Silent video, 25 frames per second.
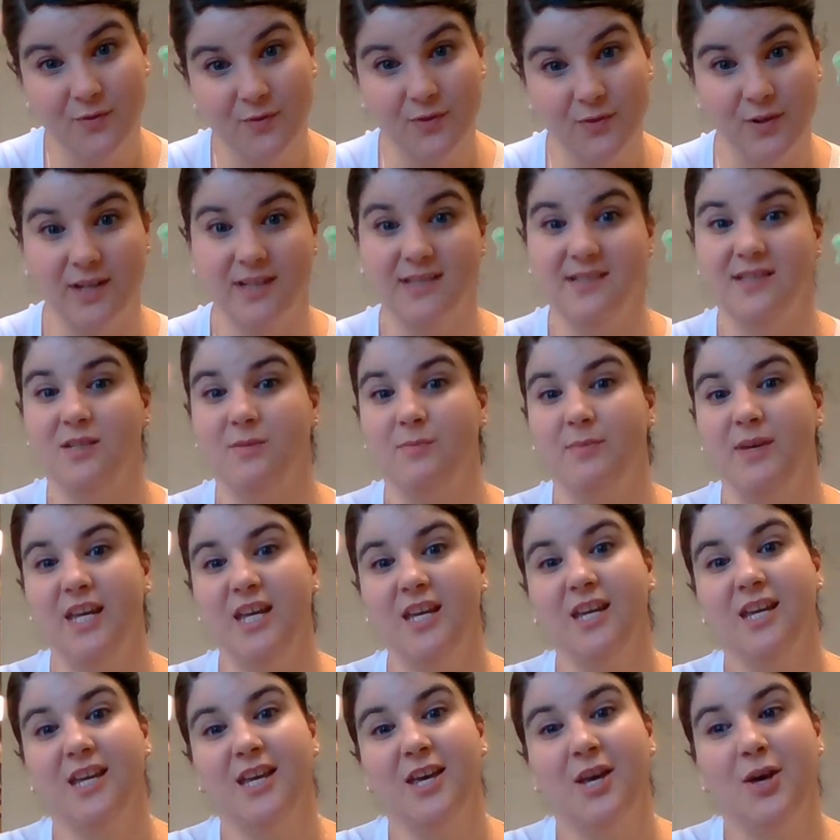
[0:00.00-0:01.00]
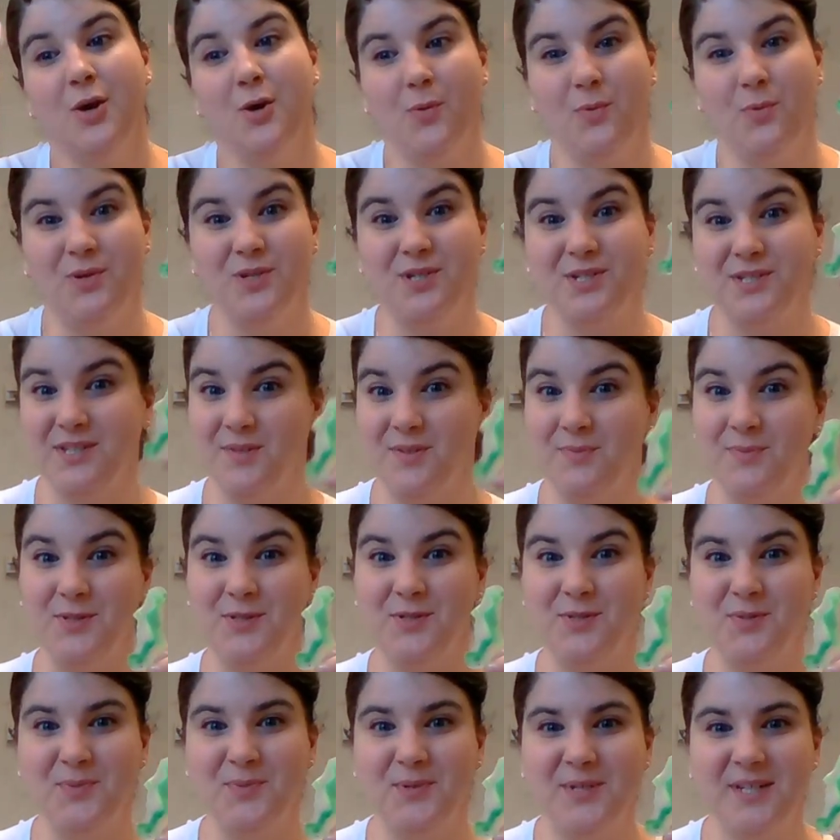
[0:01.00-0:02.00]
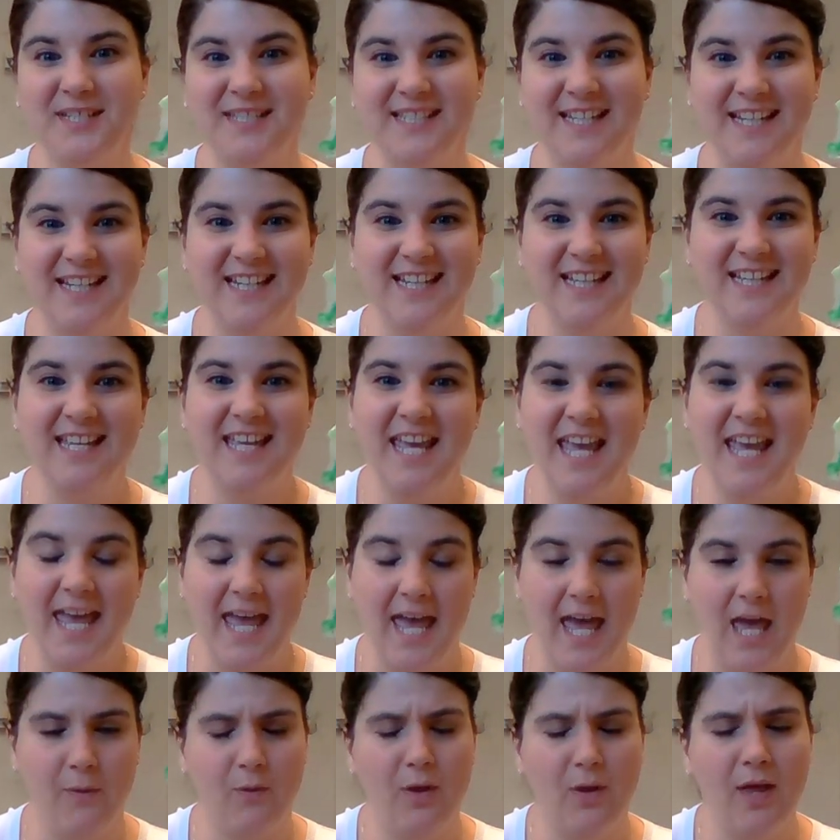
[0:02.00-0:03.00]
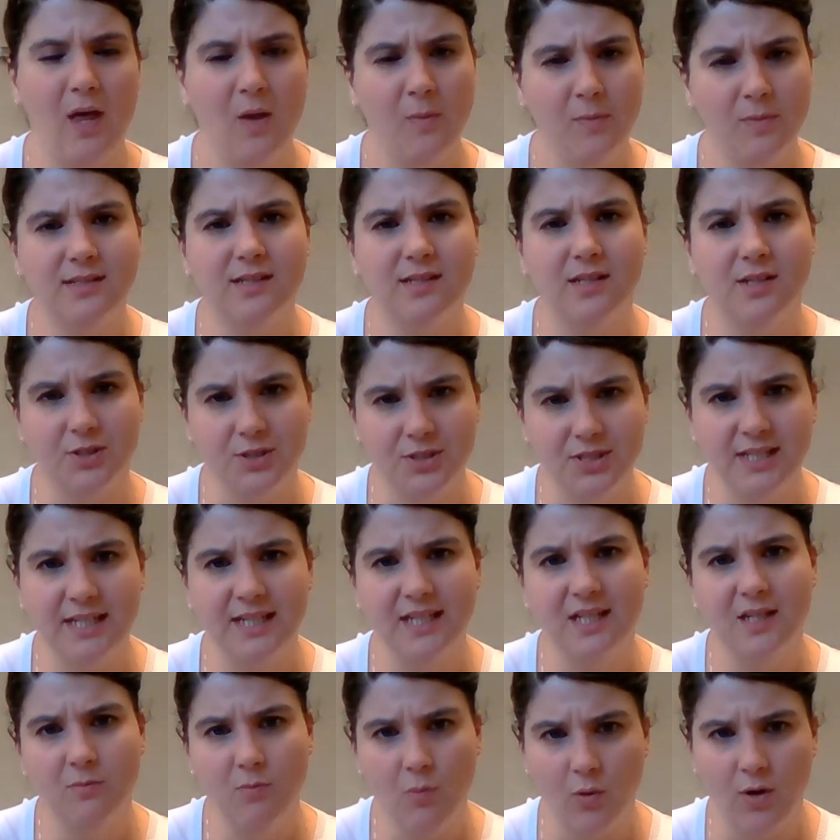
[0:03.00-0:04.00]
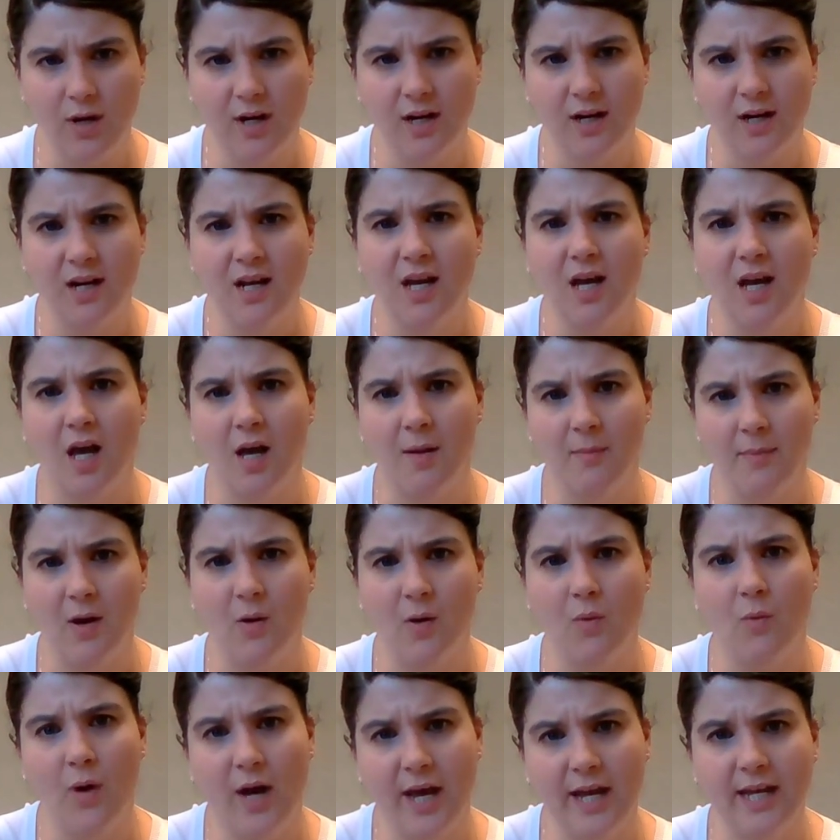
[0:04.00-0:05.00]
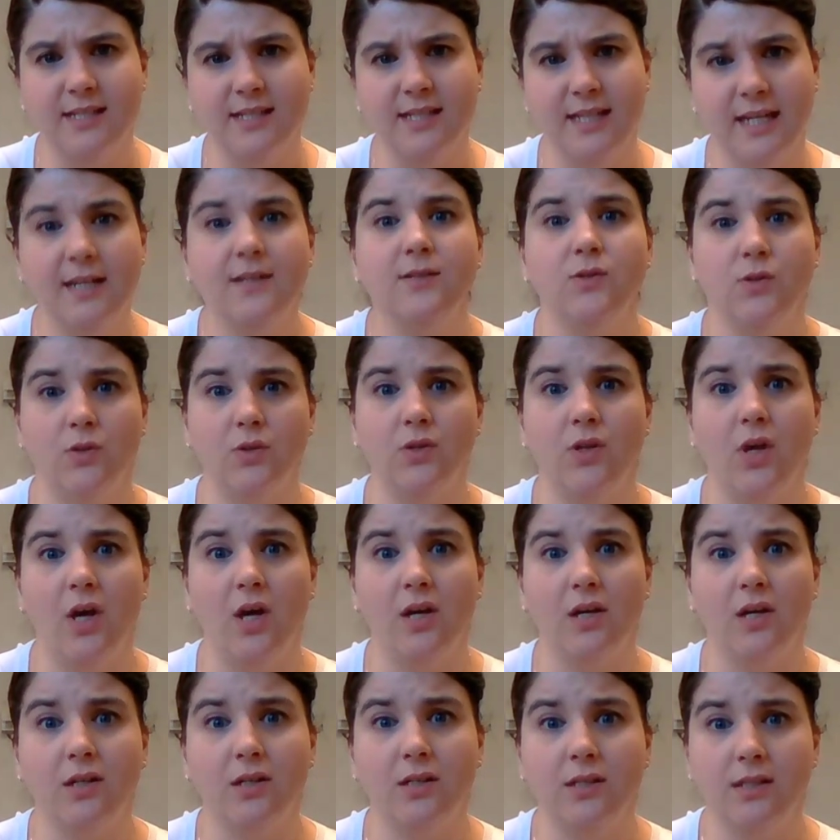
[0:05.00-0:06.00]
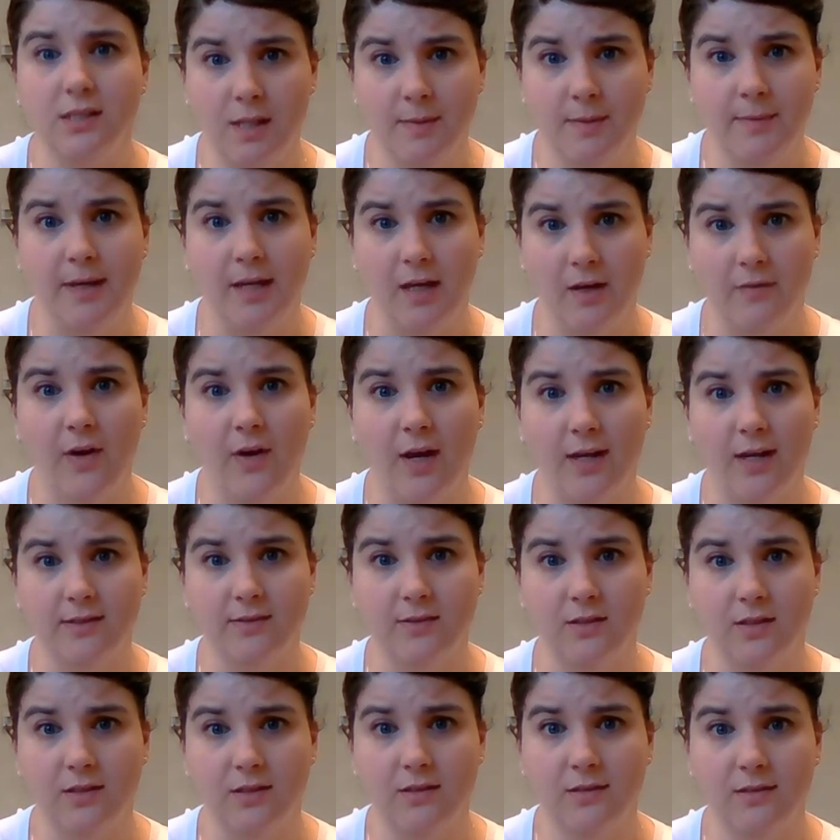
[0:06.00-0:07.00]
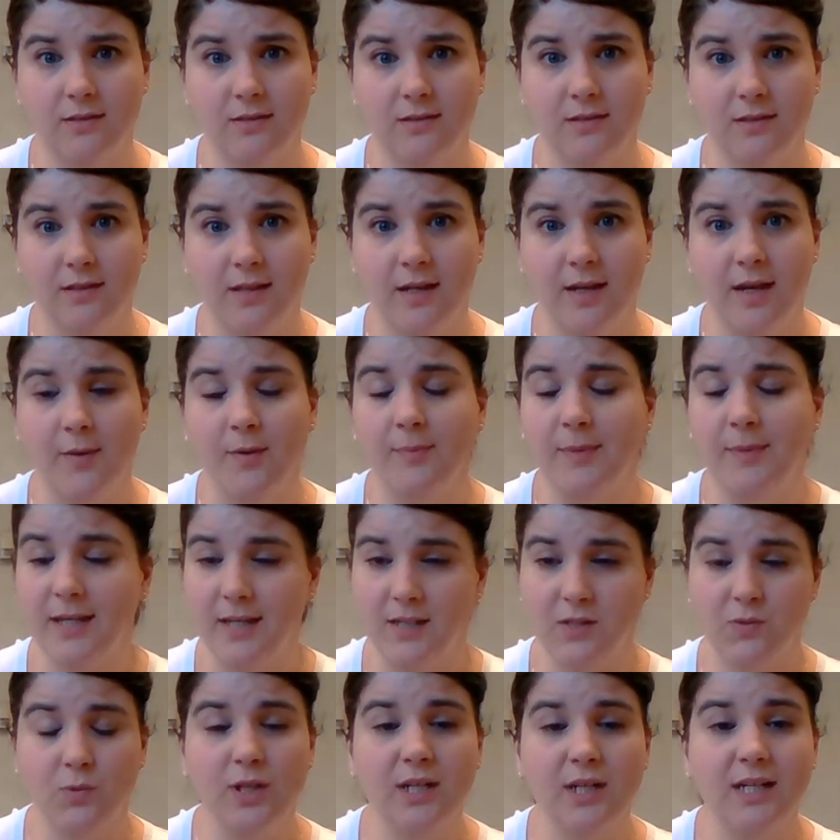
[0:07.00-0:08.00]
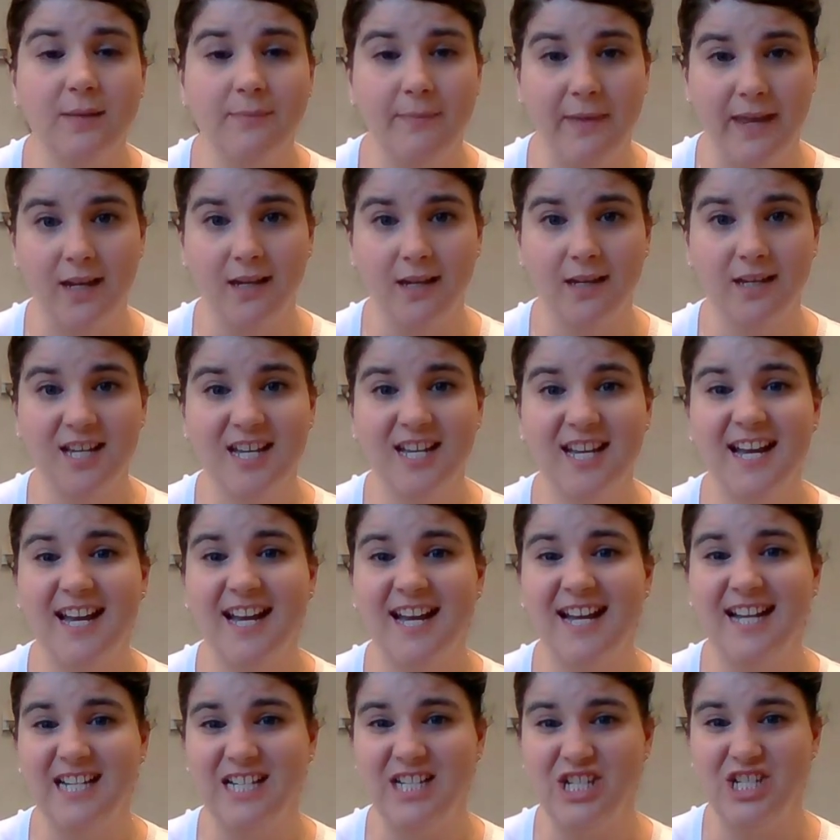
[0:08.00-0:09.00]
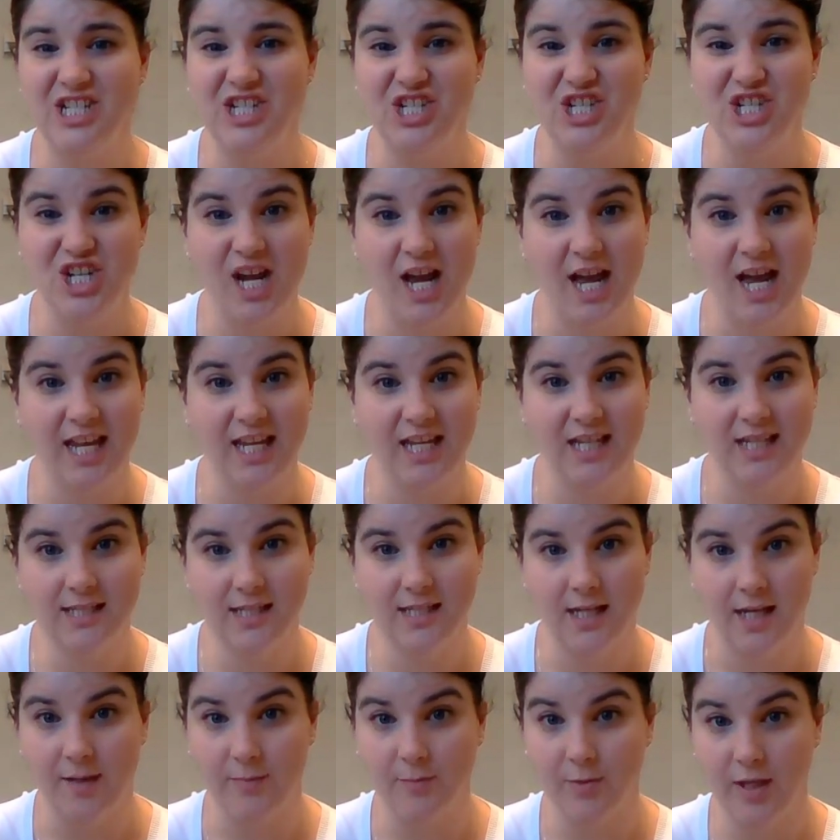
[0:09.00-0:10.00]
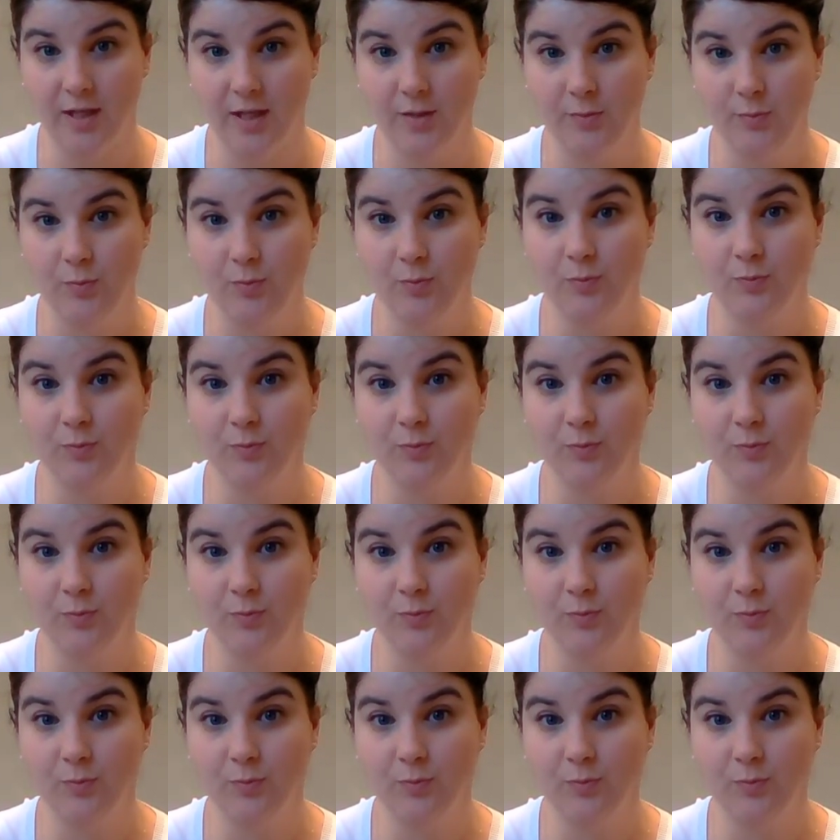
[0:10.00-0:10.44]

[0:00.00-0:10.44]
for us to make, which is going to be super exciting and will help us understand more about why it takes so long to make a fossil. Because we're going to make a giant timeline.